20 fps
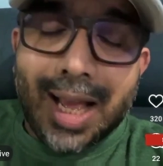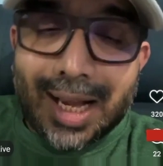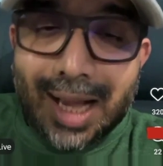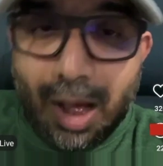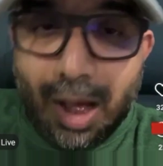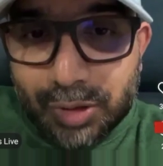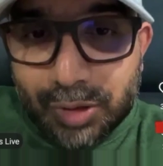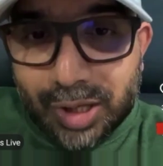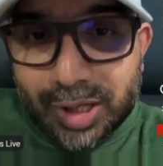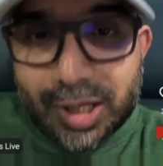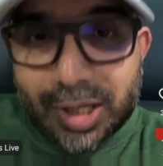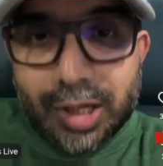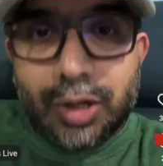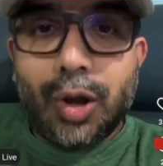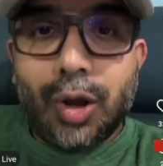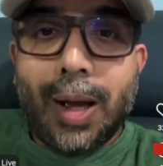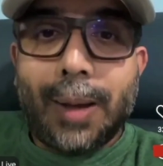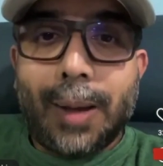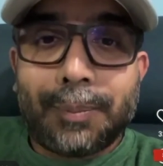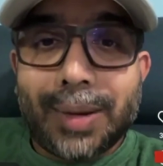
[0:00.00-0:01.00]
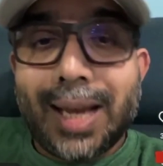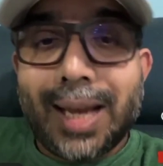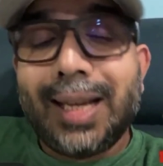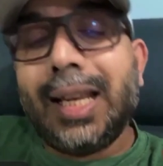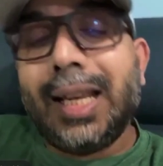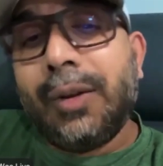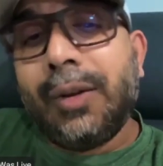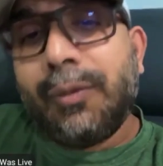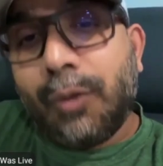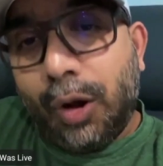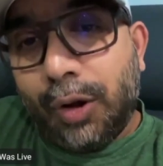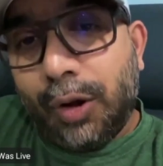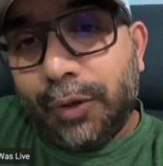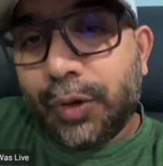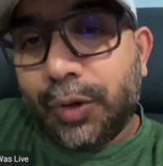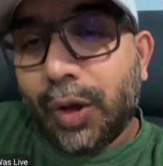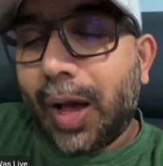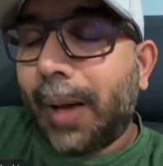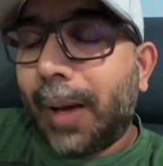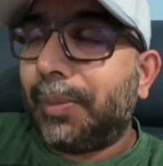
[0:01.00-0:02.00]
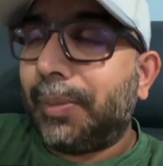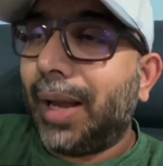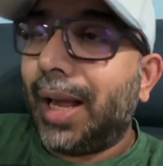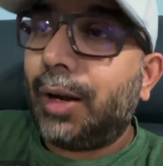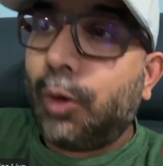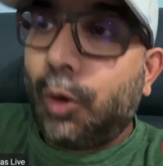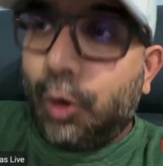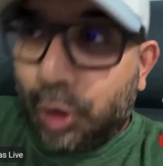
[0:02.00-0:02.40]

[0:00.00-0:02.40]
Counsel your upline, involve your upline